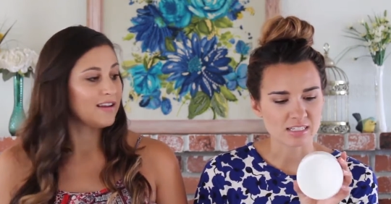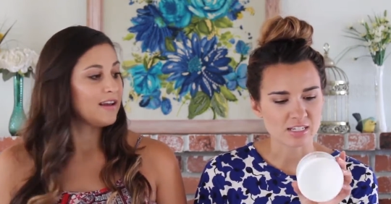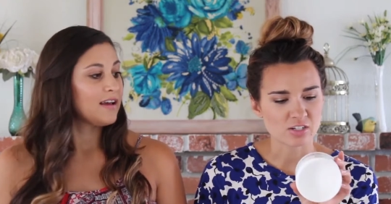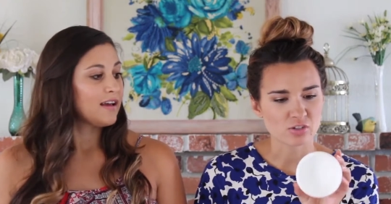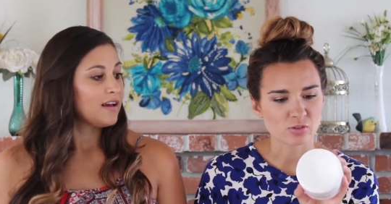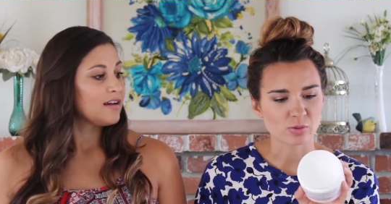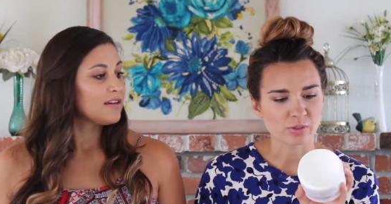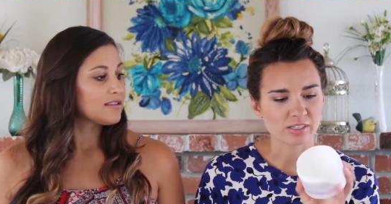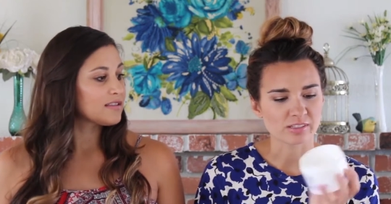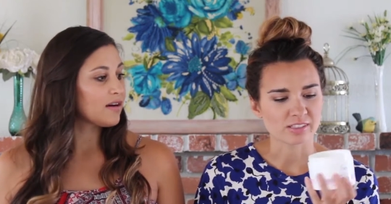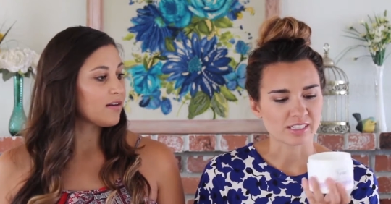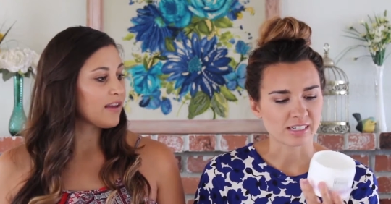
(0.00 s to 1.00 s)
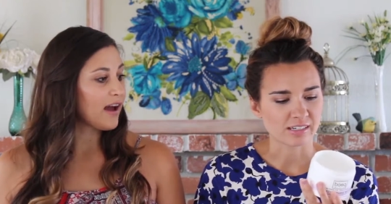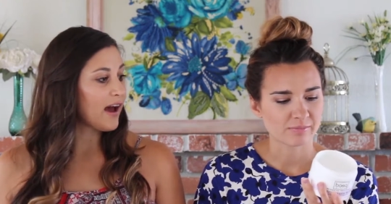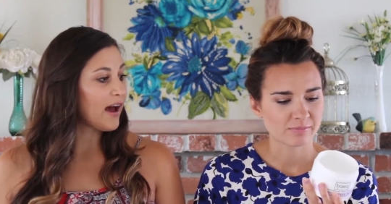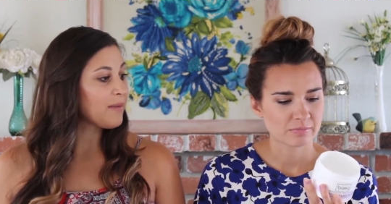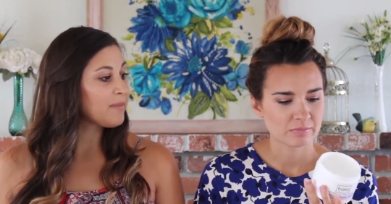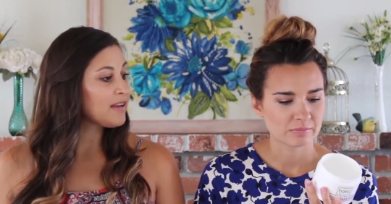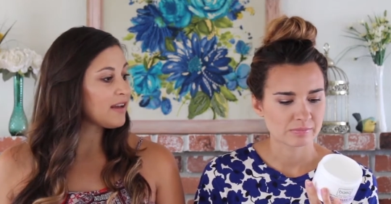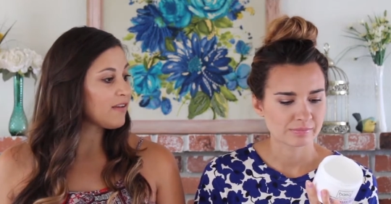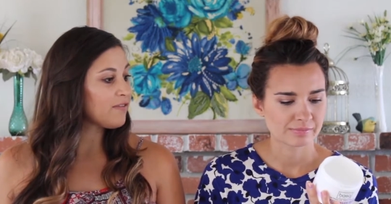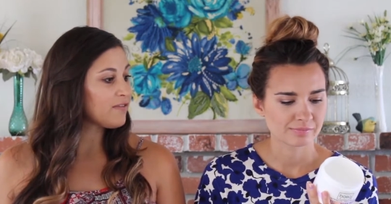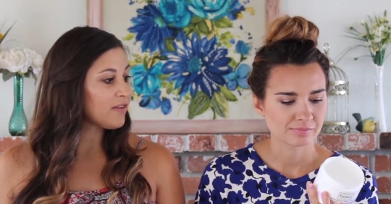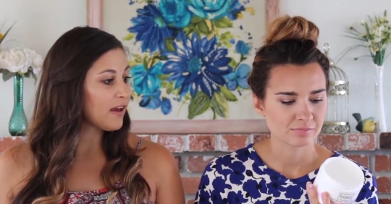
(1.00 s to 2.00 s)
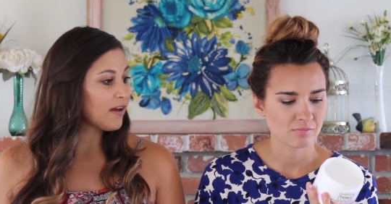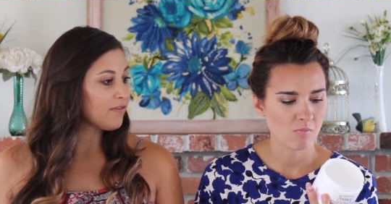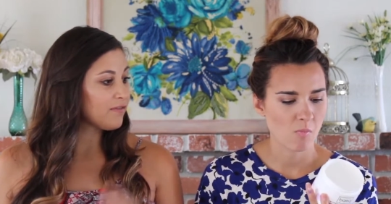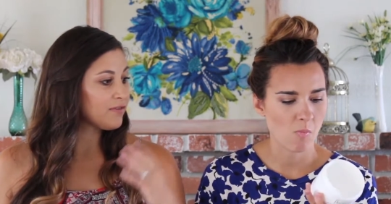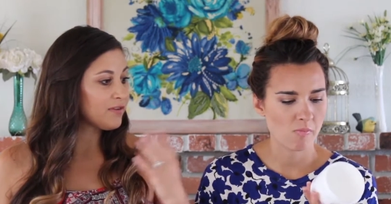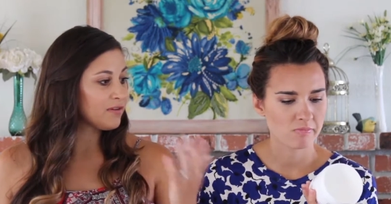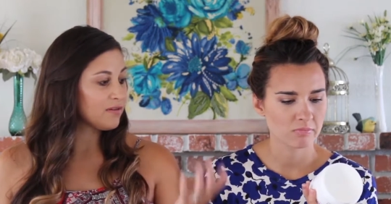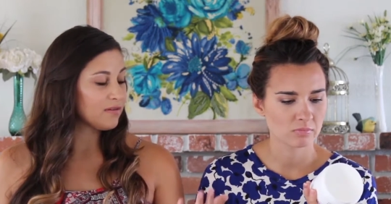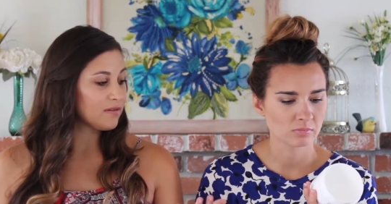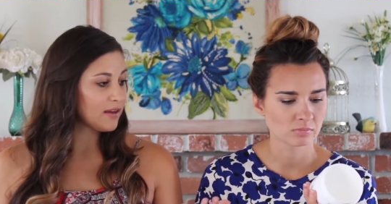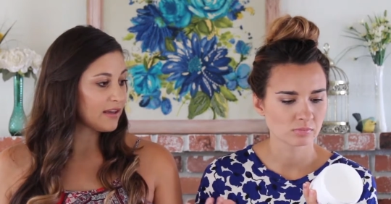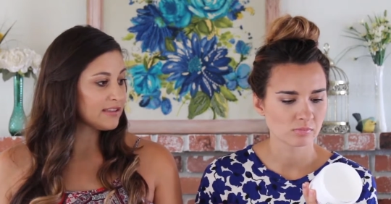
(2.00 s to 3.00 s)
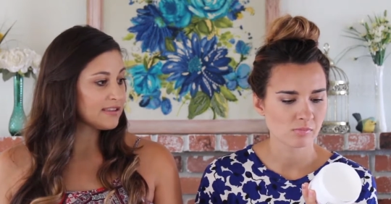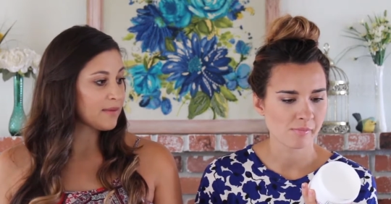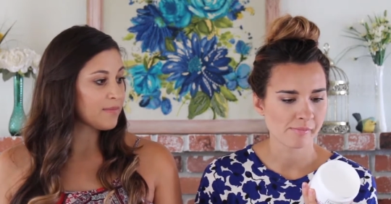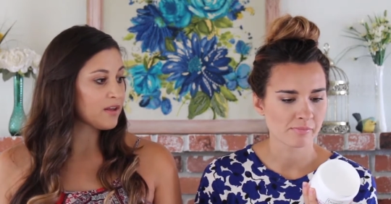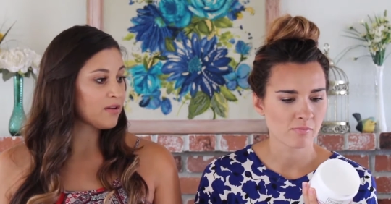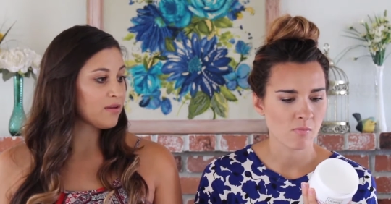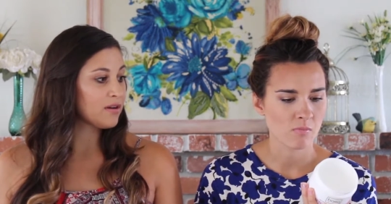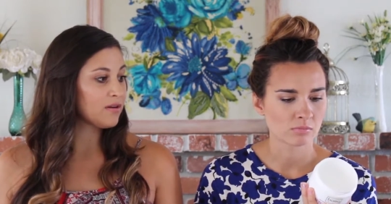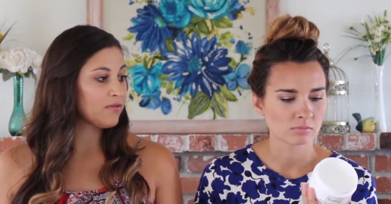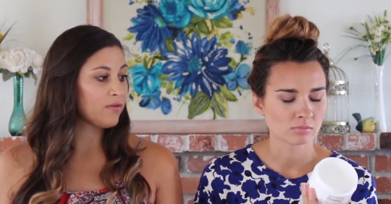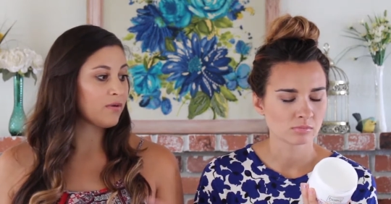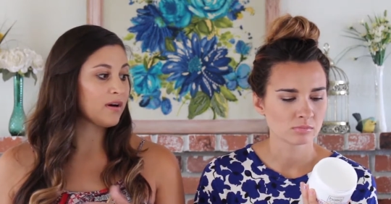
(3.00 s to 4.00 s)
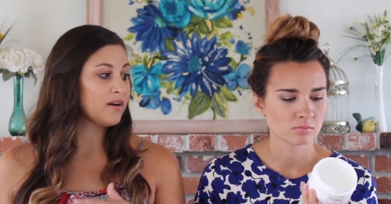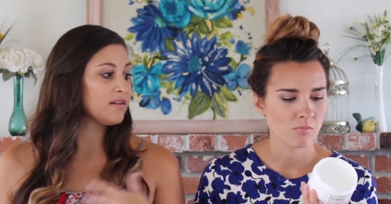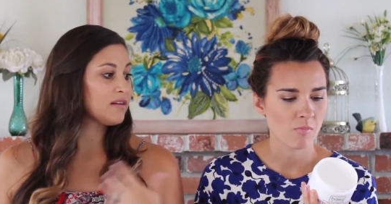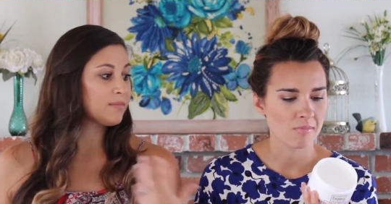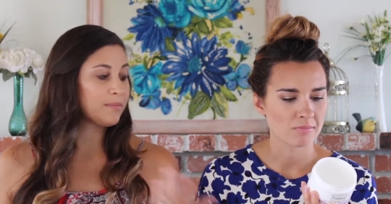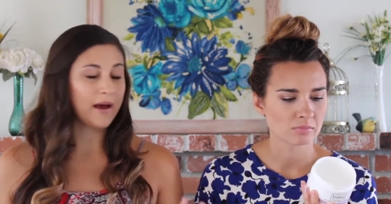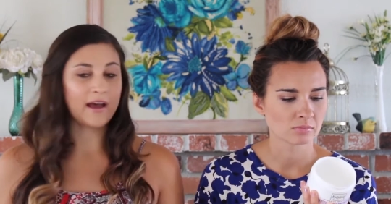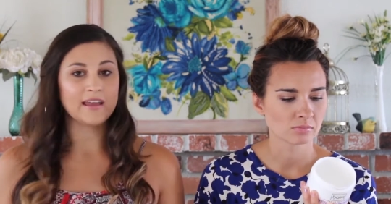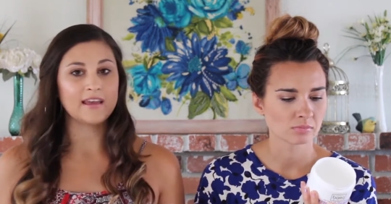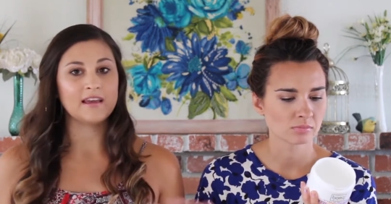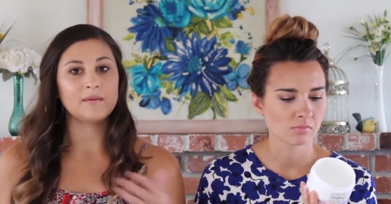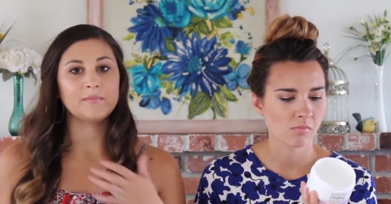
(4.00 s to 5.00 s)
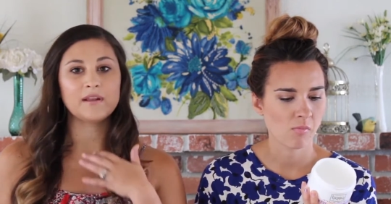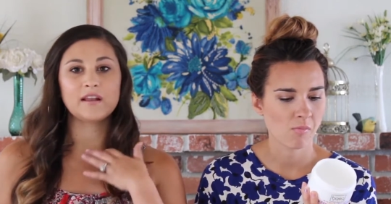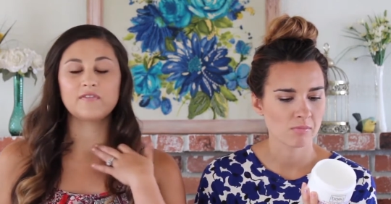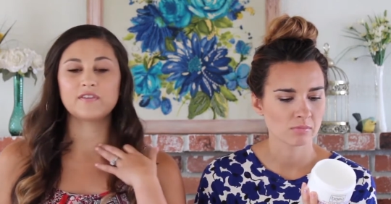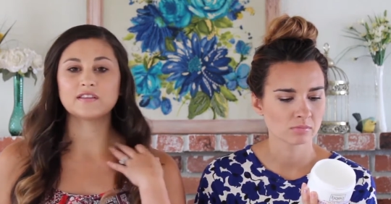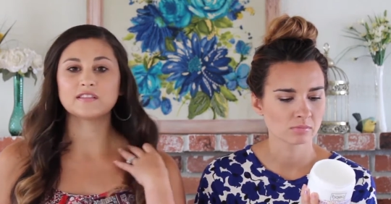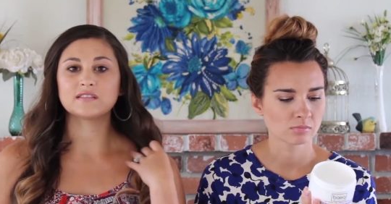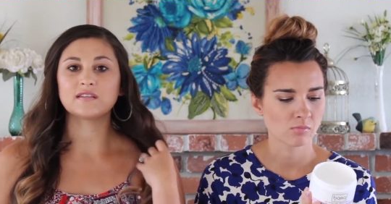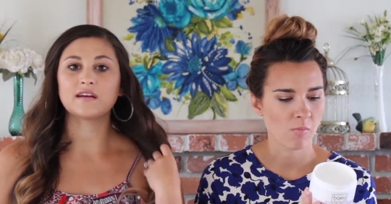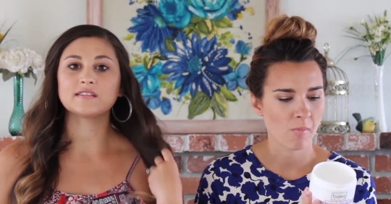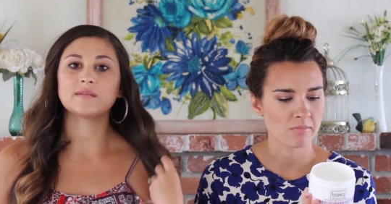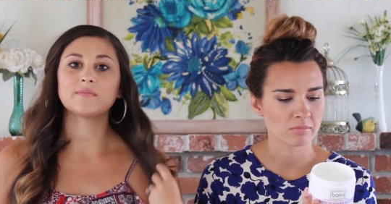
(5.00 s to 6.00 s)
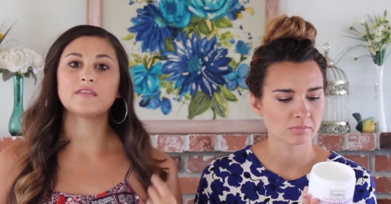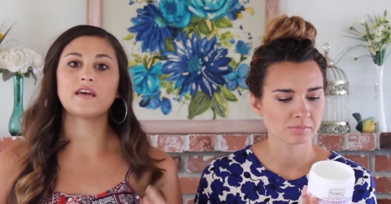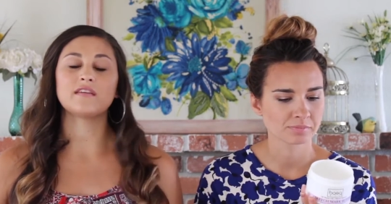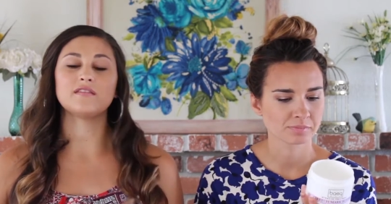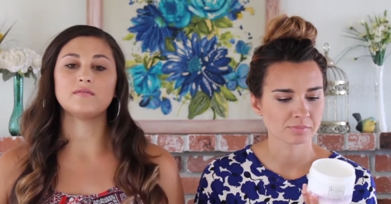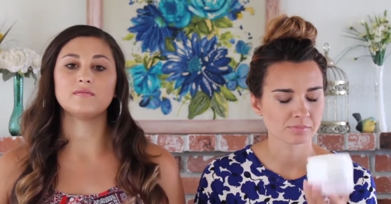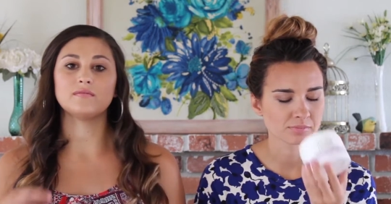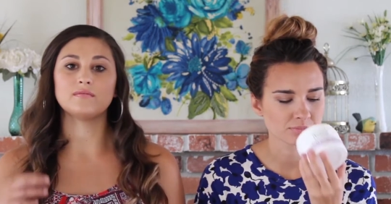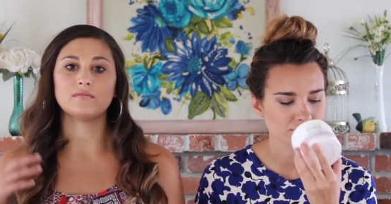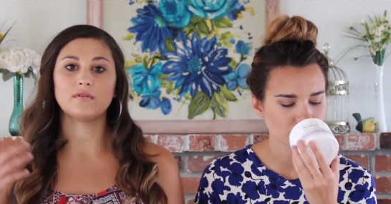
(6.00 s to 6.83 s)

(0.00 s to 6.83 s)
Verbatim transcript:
Speaker 1: essential oil. So yeah, I mean, if if it's something you can afford, buy it, but if it's not something that you,